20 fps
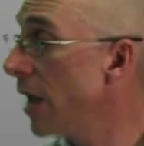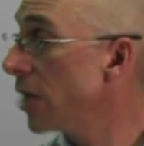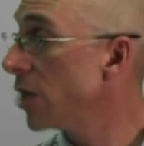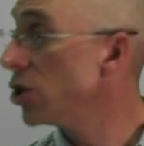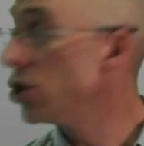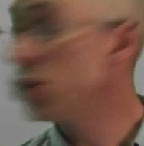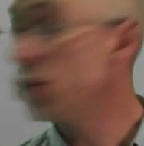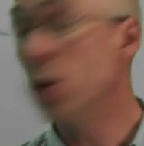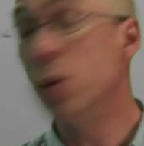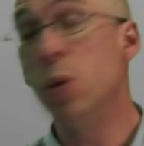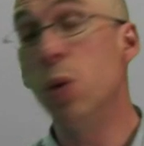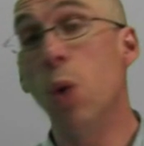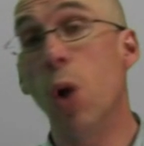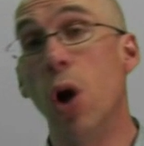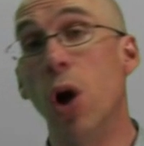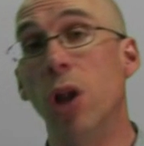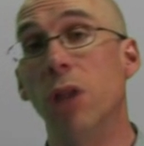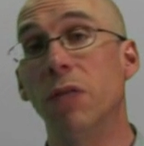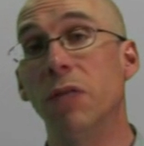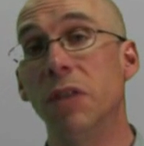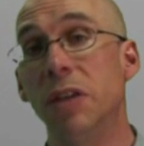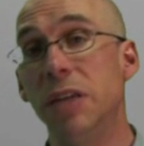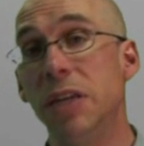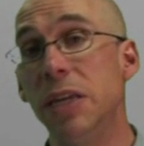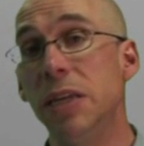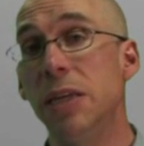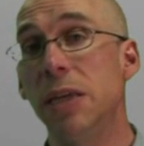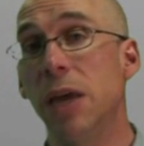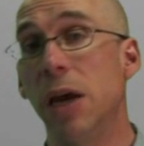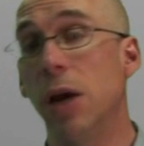I can show you all of the
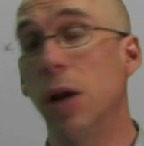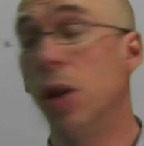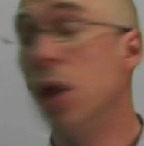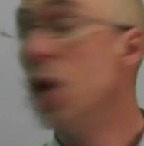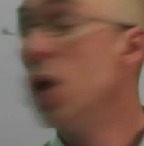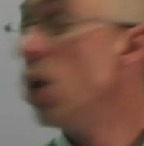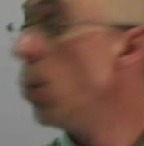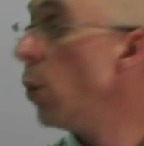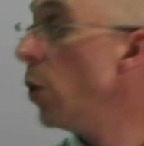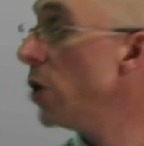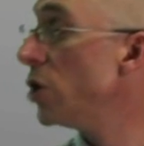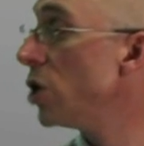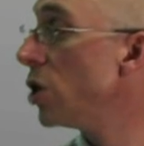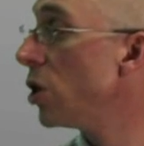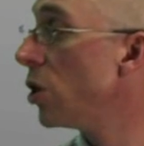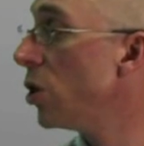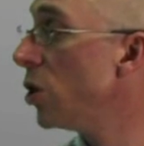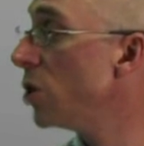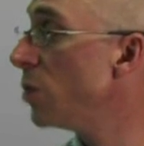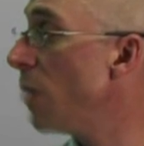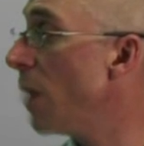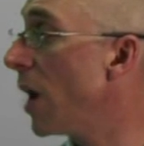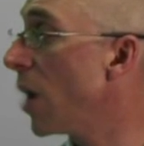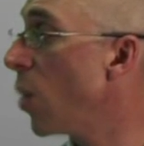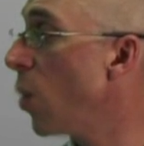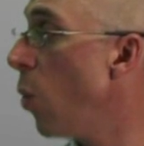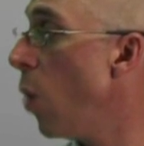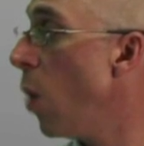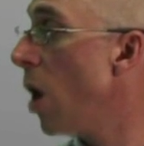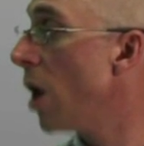detail, which includes my
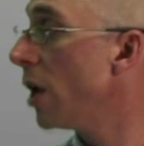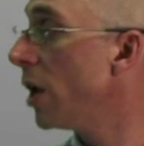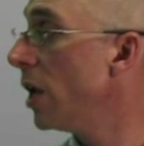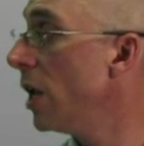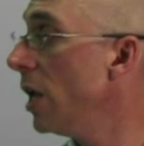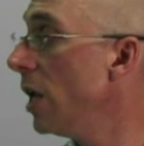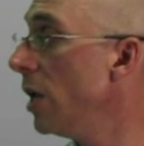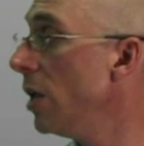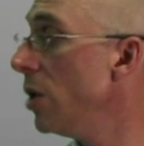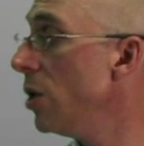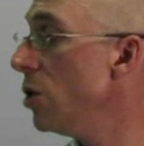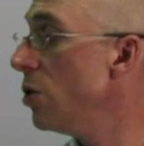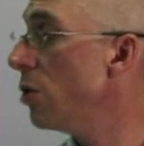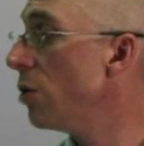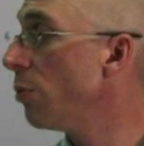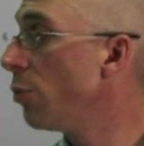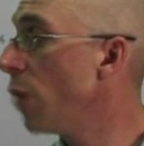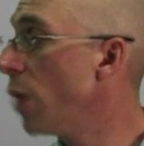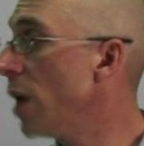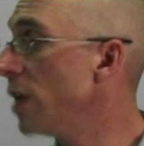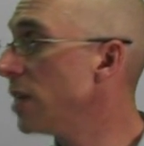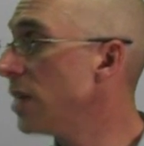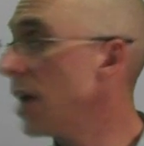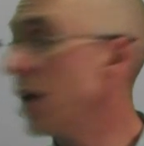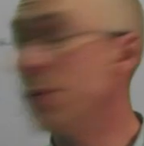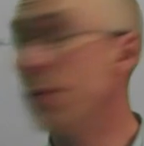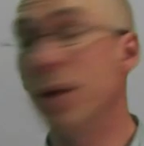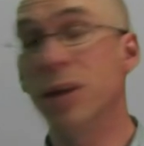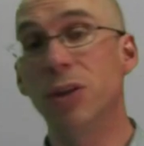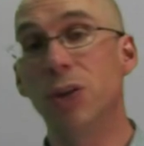quantity, unit price,
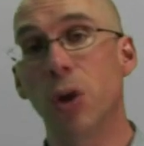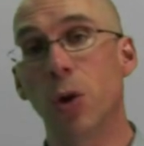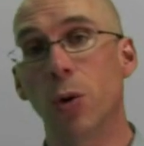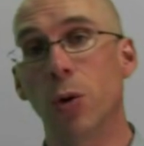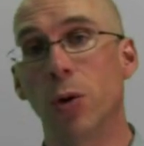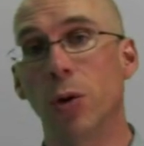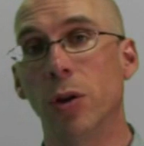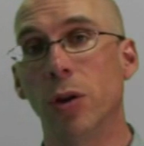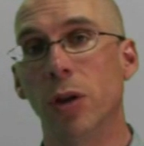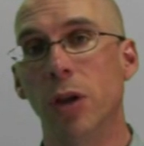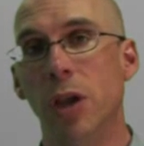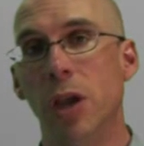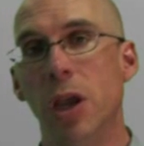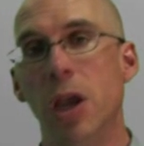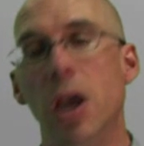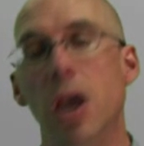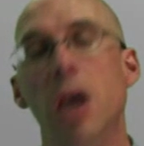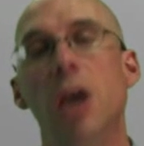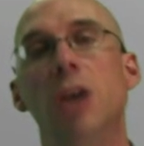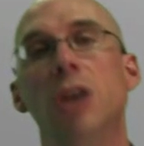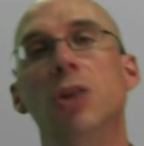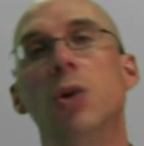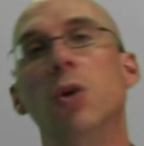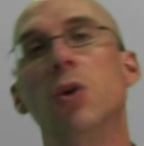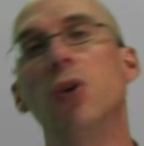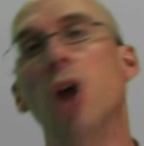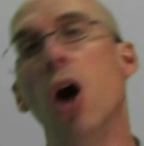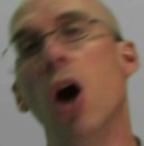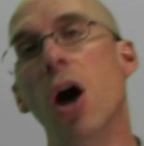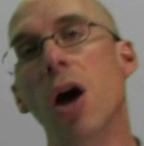and my total. So
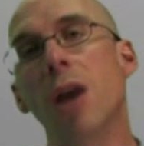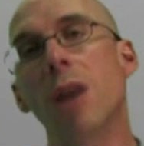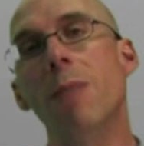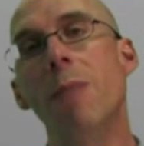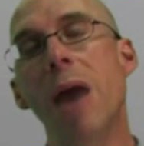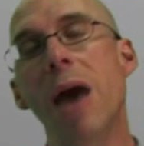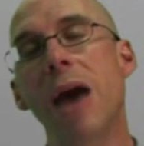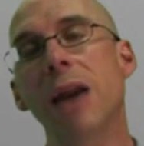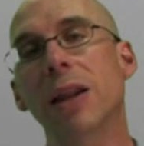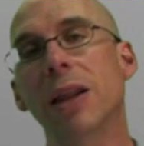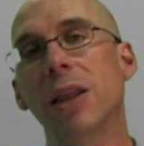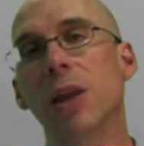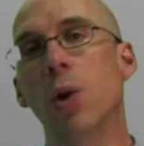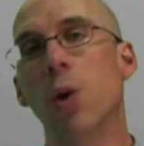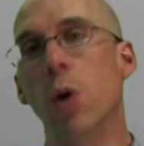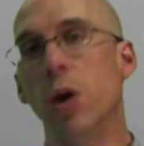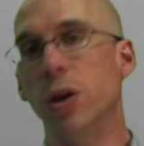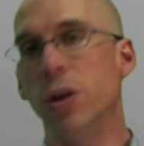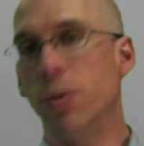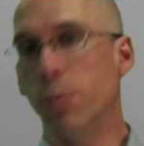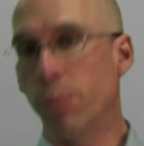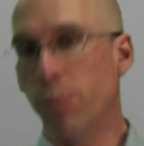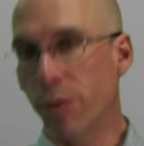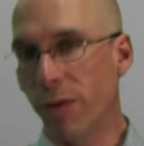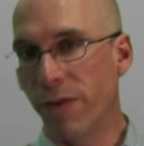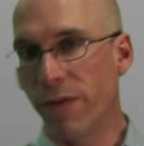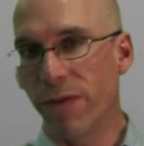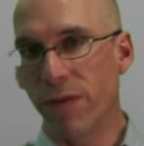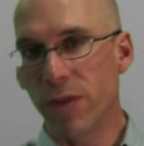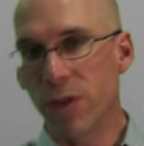it's automatically going
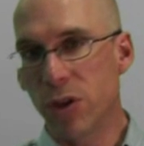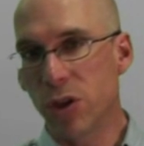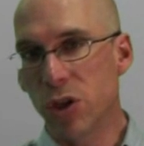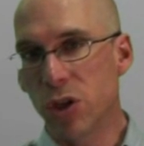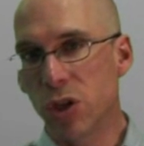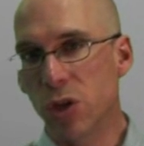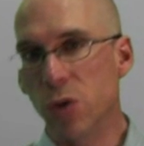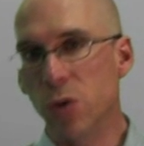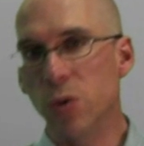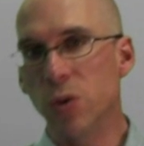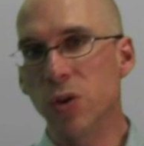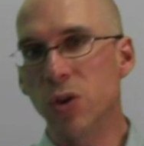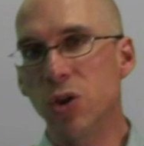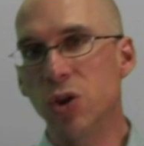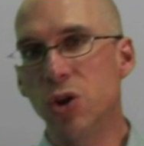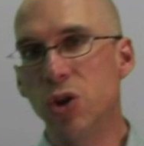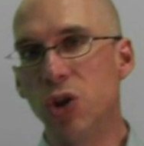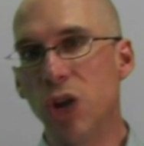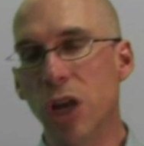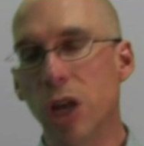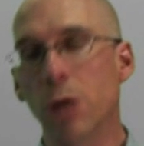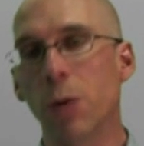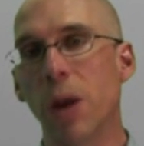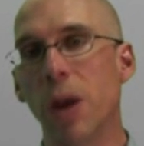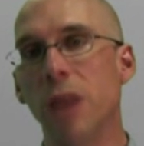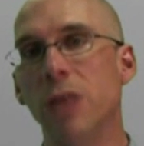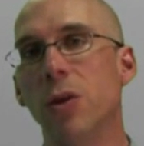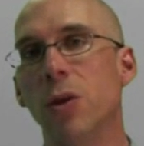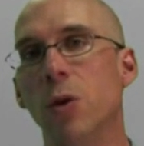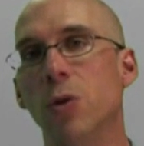to
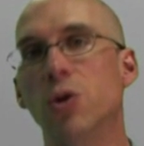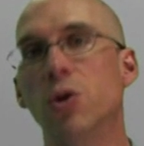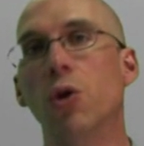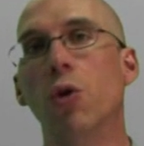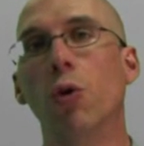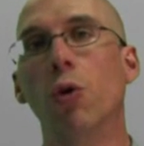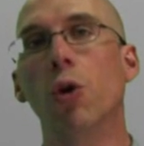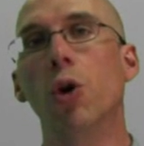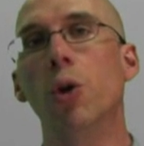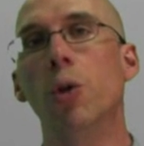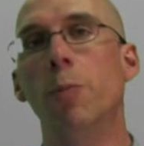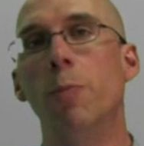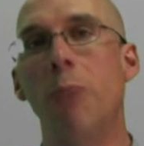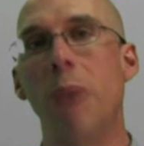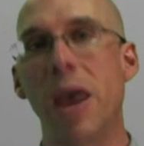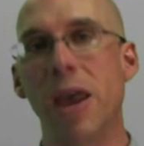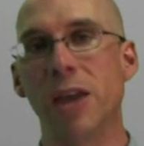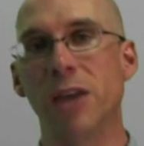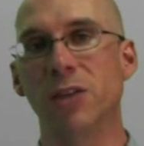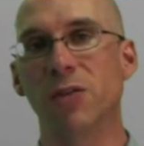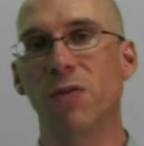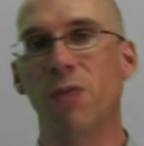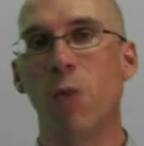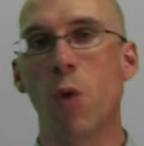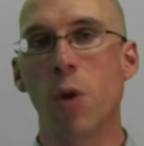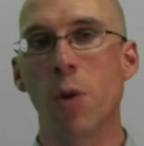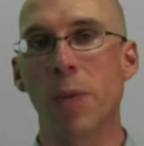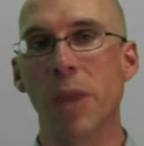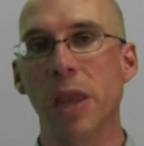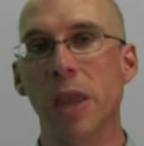generate those group bands
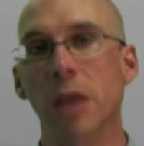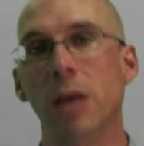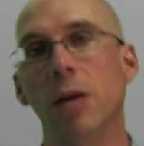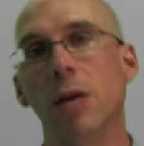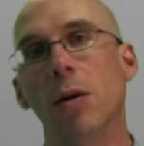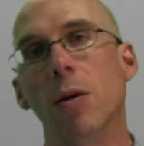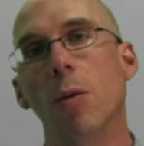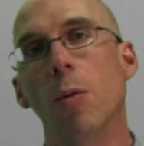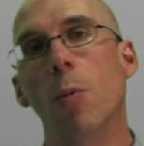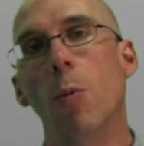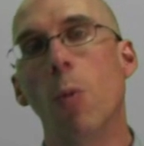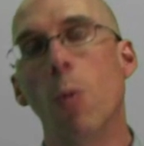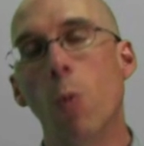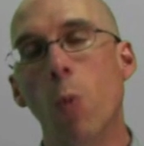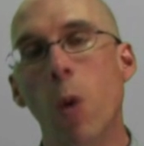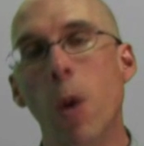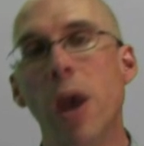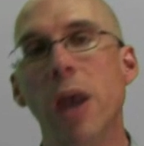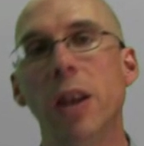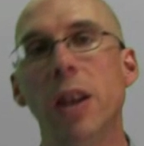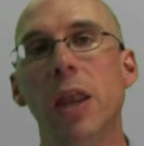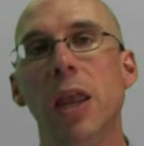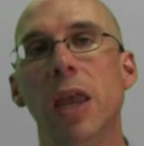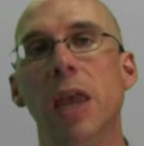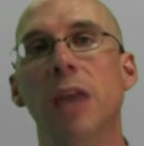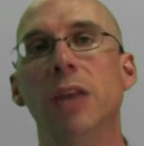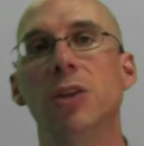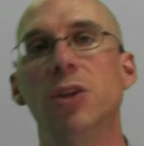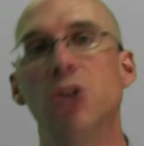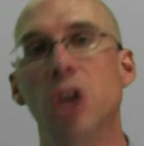for me when
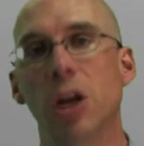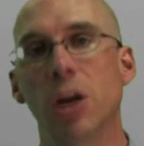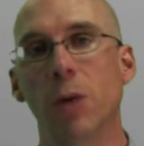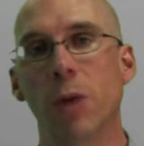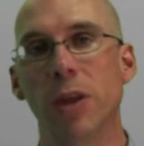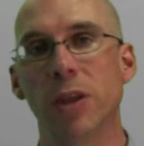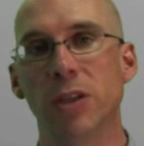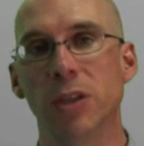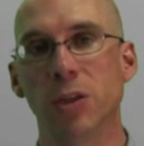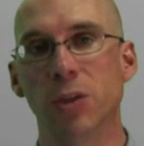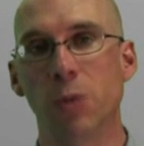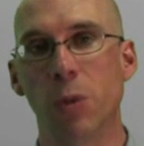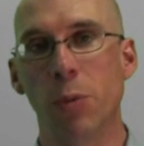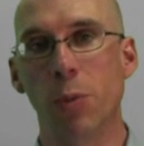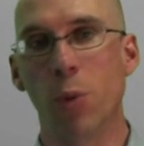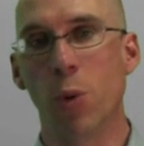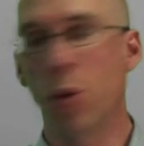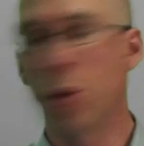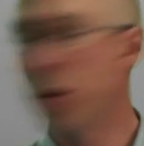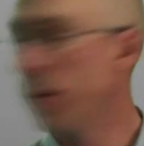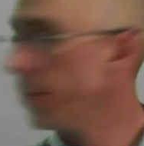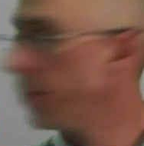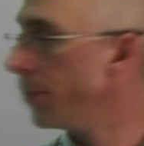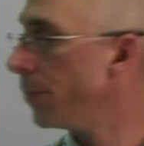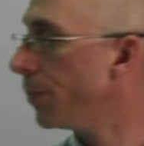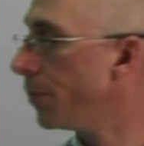it generates this report.